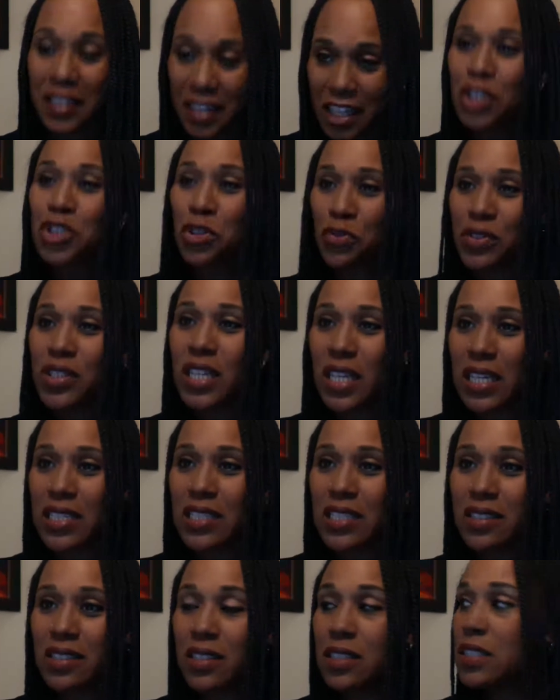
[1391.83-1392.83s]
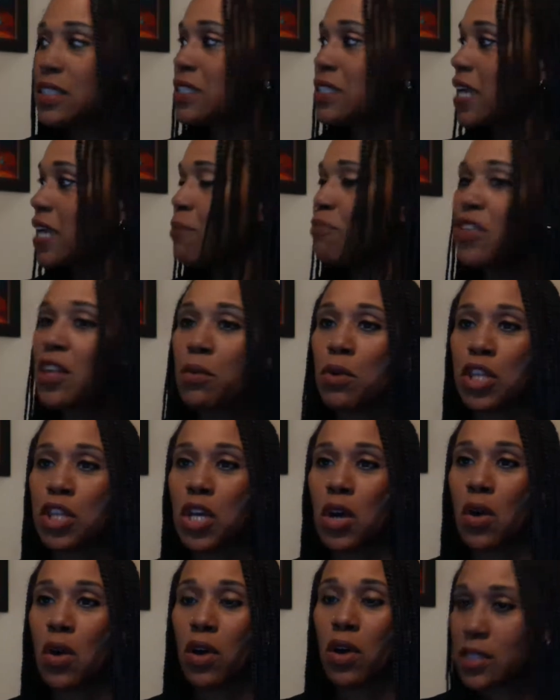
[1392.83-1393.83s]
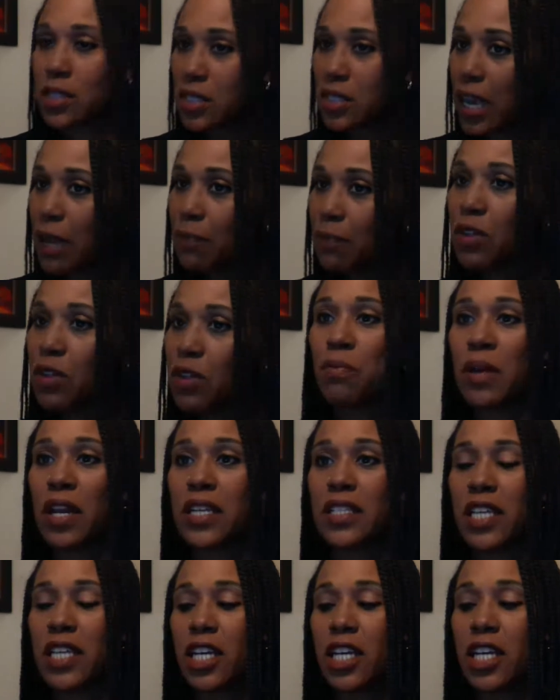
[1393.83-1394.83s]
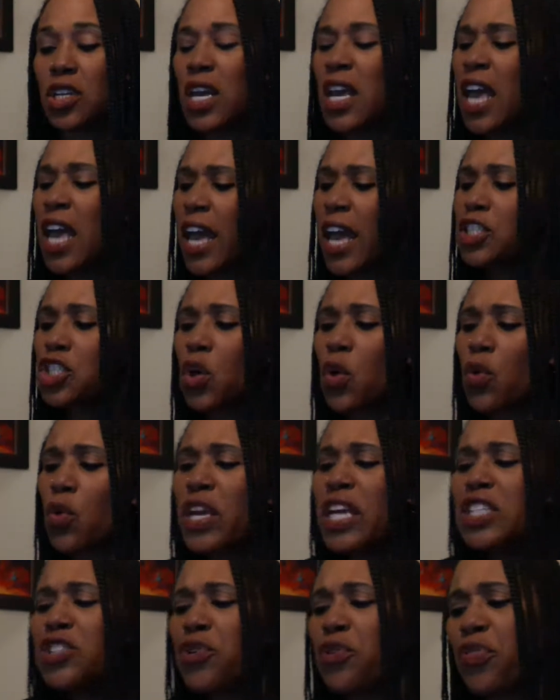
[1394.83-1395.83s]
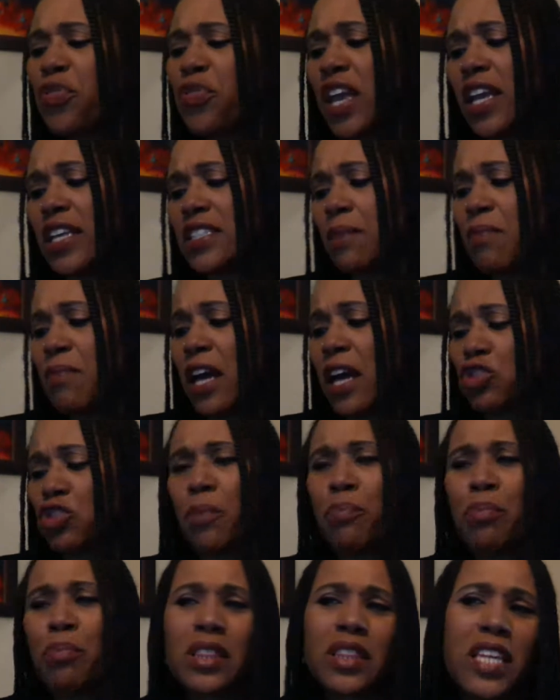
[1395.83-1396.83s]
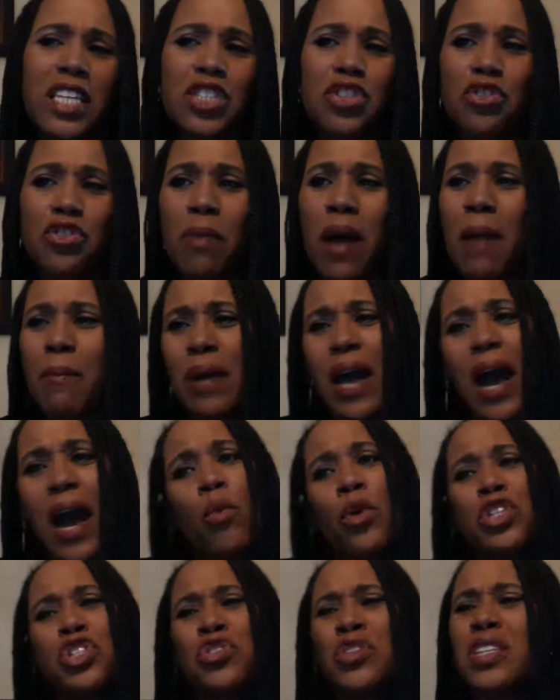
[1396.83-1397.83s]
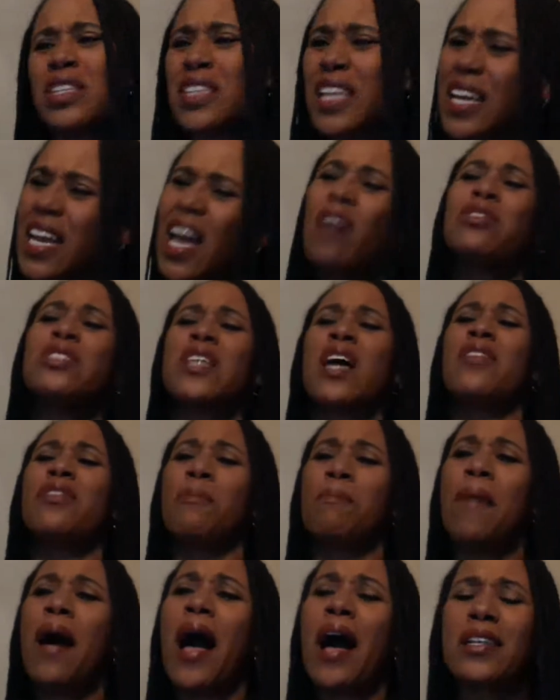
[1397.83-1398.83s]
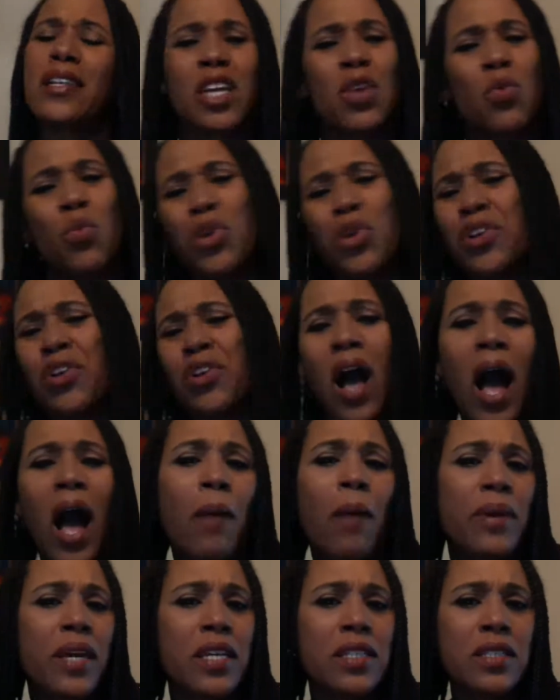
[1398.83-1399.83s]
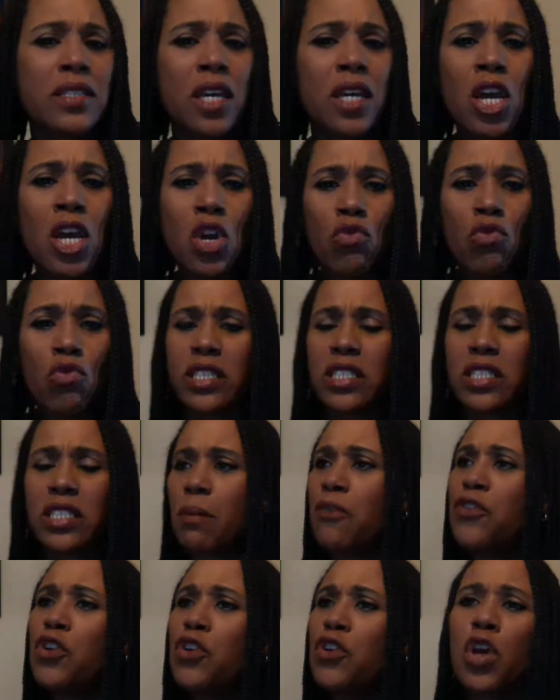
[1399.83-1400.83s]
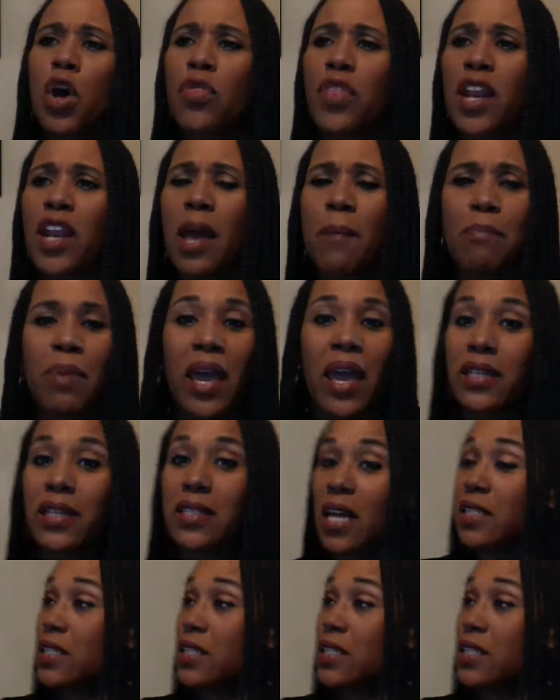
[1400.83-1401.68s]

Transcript: Things are released. Same thing with yoga, same thing with meditation. And so these are things, I'm not trying to put things in your mind, but I want you to think outside the box. Like, what are your hobbies, right? Some of you know that I paint.